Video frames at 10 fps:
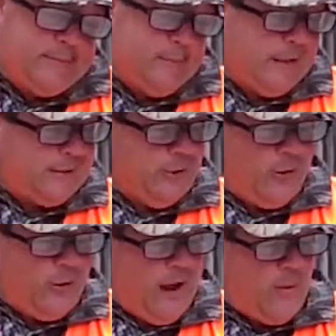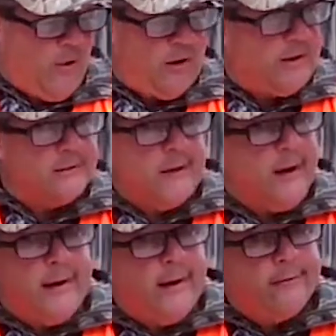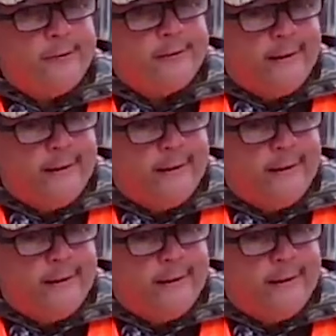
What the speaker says: but I don't like working this hard every